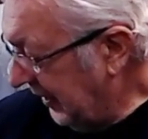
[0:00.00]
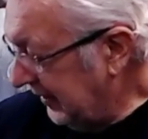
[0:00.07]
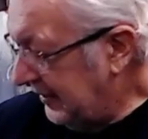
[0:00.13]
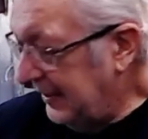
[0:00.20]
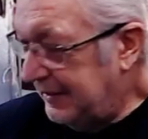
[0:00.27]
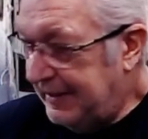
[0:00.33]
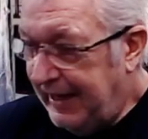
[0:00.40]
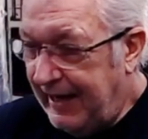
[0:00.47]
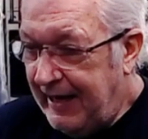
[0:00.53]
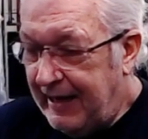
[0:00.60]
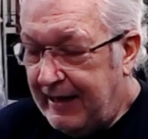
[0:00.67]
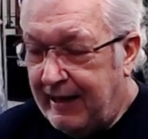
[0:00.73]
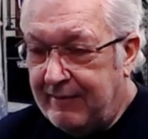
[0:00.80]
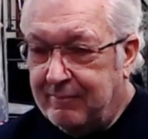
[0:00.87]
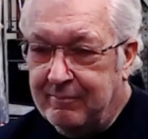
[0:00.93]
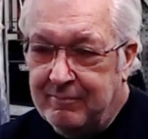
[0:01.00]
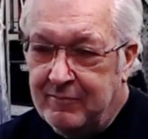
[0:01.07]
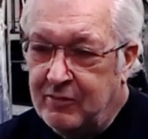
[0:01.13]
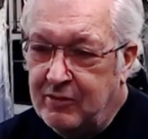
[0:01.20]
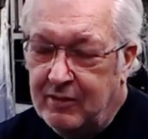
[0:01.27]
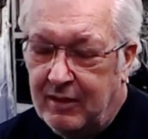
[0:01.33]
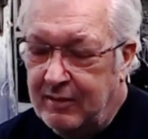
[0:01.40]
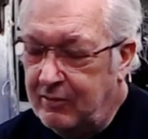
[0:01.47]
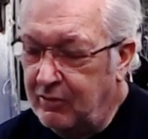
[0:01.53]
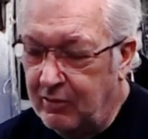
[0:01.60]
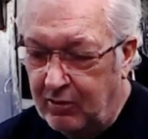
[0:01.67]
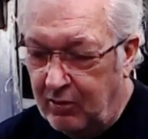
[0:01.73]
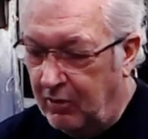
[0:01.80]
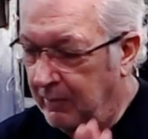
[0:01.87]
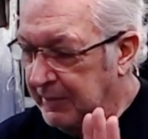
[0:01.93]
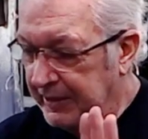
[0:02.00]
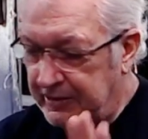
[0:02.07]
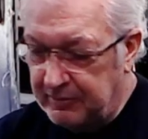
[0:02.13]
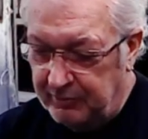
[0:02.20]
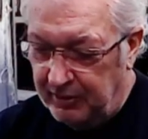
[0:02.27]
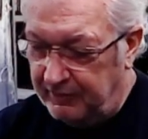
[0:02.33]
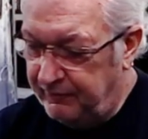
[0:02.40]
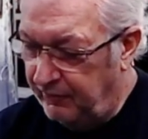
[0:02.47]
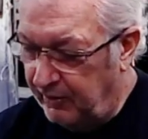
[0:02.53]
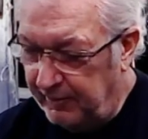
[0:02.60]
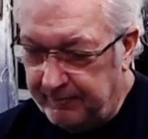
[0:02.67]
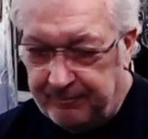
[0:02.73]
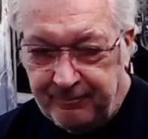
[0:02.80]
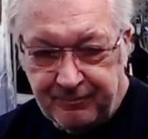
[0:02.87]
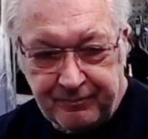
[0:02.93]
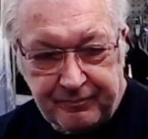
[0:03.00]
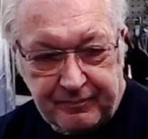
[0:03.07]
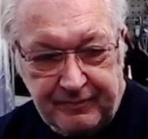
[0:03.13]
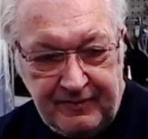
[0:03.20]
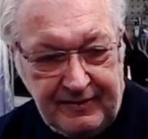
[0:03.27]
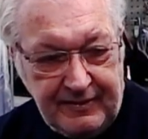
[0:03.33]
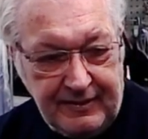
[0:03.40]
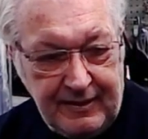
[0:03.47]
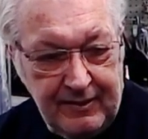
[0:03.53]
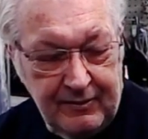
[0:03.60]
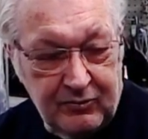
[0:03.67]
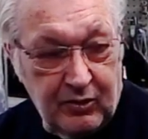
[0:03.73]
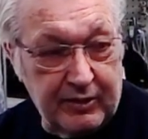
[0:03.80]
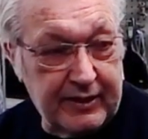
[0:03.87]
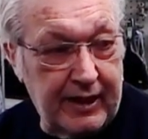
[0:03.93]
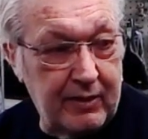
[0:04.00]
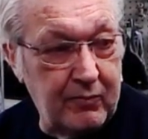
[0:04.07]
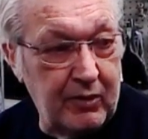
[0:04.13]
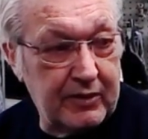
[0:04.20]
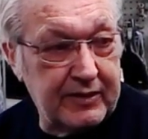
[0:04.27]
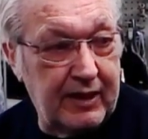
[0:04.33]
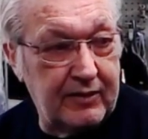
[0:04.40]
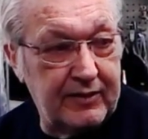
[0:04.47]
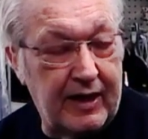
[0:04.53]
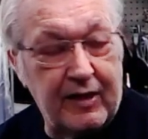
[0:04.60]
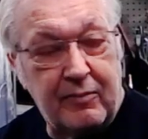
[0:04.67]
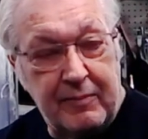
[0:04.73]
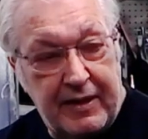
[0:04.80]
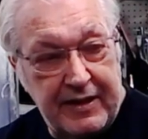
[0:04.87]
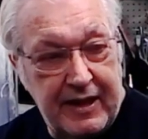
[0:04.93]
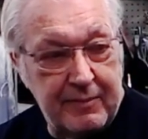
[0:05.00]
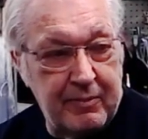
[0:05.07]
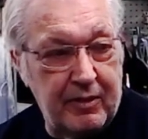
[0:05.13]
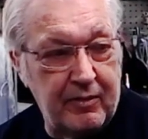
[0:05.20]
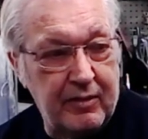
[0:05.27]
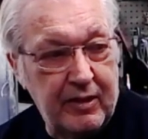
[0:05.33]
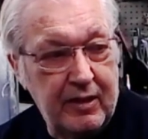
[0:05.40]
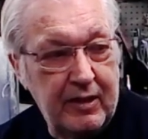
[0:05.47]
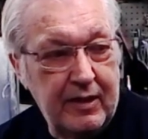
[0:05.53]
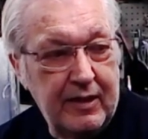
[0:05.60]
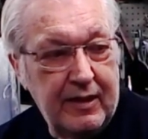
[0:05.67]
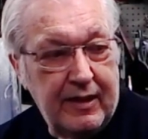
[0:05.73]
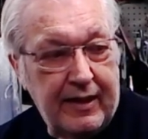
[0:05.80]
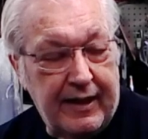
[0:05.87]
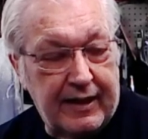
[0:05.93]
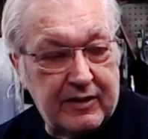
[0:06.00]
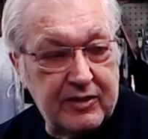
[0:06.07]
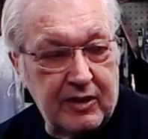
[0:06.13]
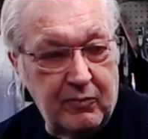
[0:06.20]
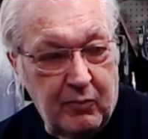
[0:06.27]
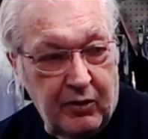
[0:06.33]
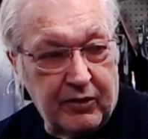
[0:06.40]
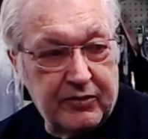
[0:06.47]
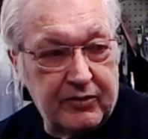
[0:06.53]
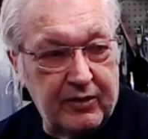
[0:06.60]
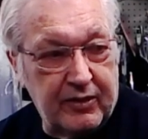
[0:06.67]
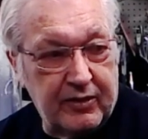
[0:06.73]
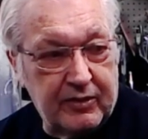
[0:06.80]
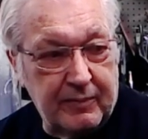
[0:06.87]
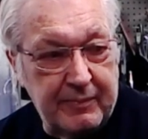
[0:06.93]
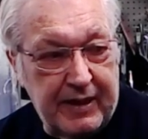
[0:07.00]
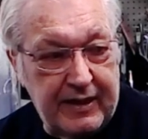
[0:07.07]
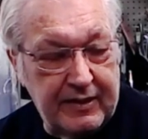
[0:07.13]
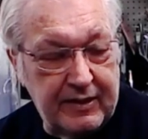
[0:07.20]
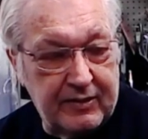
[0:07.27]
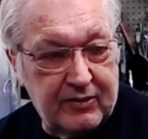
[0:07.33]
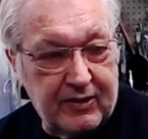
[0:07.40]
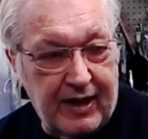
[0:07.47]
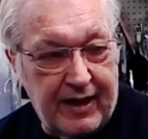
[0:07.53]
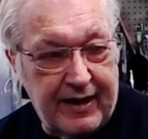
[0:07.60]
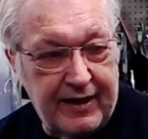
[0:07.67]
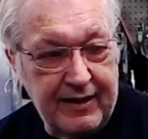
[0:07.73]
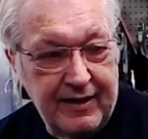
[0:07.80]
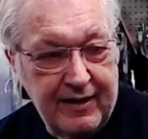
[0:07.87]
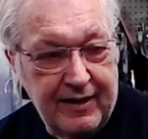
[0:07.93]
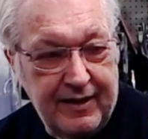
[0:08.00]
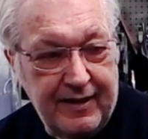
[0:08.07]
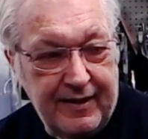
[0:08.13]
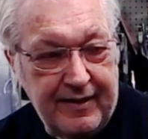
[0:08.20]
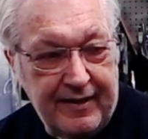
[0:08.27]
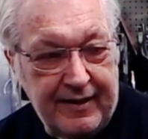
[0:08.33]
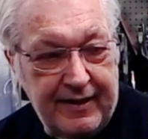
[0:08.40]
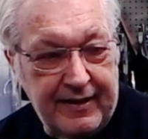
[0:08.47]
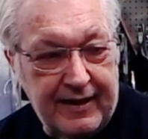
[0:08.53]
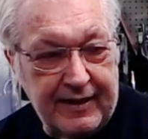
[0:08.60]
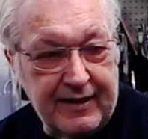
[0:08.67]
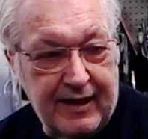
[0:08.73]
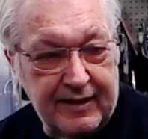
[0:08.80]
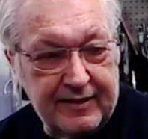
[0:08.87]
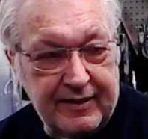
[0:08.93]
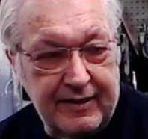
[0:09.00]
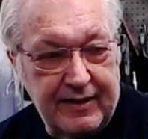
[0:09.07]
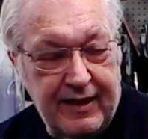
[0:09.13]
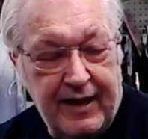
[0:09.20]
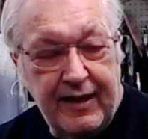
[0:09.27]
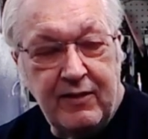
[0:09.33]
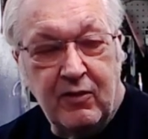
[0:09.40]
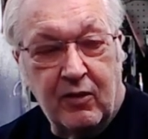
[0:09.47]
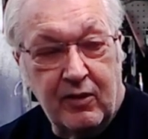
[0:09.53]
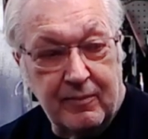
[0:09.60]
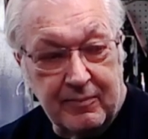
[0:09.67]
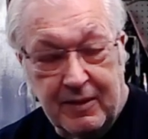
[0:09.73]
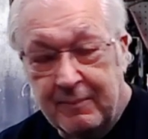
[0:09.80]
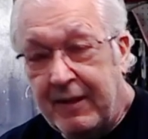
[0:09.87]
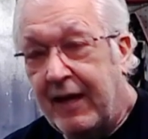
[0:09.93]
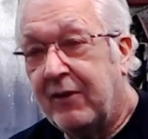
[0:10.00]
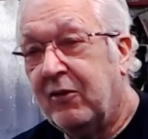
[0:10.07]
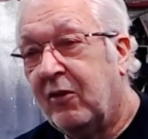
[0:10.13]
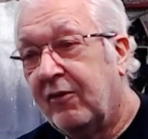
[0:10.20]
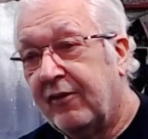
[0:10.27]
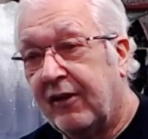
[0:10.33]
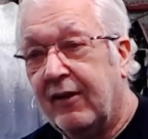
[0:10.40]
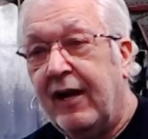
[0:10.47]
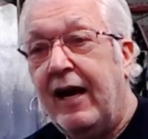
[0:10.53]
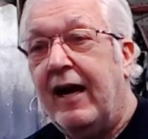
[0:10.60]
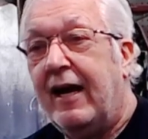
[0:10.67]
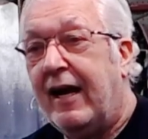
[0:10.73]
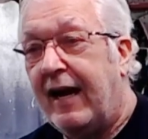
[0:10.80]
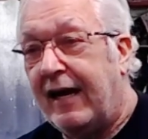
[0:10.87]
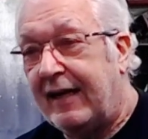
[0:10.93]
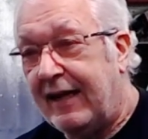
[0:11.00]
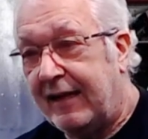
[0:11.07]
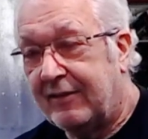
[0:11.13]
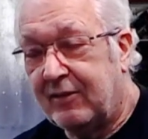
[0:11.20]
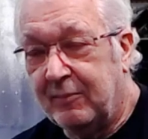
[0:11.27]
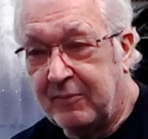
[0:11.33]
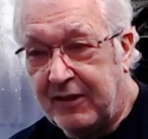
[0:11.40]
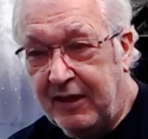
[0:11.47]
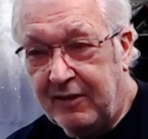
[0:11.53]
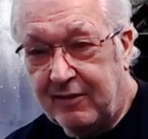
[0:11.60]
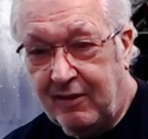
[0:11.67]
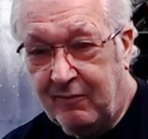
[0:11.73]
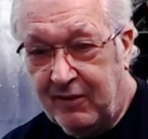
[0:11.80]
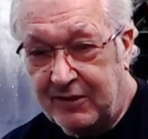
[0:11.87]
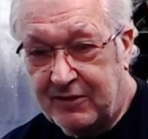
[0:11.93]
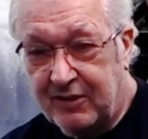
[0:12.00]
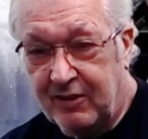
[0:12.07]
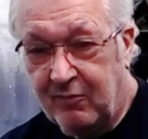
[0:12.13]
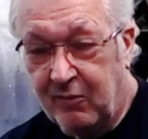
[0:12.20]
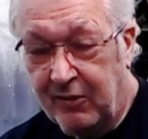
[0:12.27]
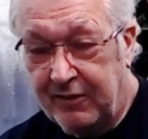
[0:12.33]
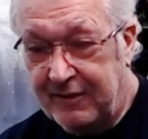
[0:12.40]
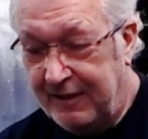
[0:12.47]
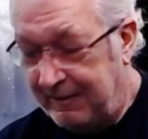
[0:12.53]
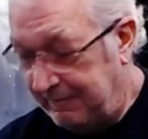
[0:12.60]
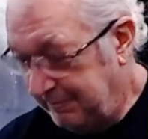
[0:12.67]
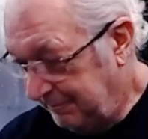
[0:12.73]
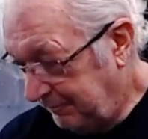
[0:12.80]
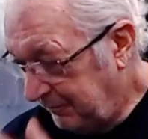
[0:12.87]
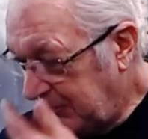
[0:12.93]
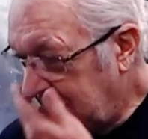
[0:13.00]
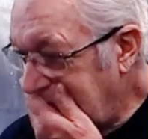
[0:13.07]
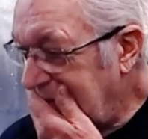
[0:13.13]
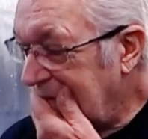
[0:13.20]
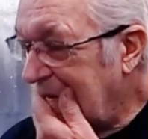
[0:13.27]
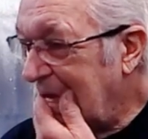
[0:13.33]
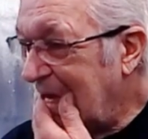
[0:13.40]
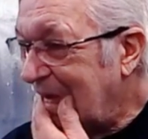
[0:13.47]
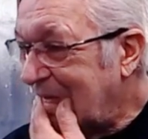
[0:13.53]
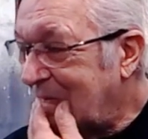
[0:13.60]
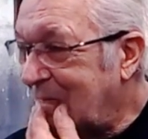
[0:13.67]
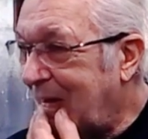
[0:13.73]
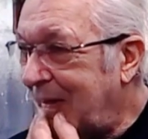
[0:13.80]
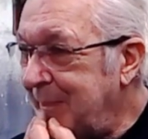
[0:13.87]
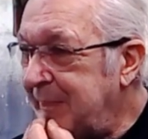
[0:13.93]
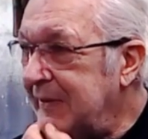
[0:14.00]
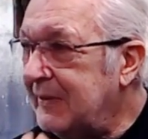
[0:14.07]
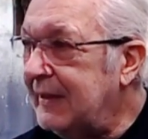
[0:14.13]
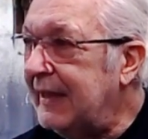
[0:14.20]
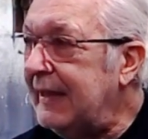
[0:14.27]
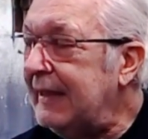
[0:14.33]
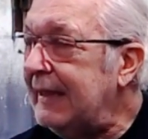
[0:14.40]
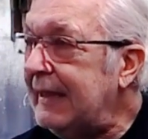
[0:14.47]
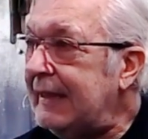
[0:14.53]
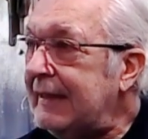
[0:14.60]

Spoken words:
I did that. I'm doing a whole bunch of work for them. So it kind of worked out nice. My neighbor actually works there as a maintenance guy. And I got the, hey Norm, come on over. I got some things I want you to work on. So I'm building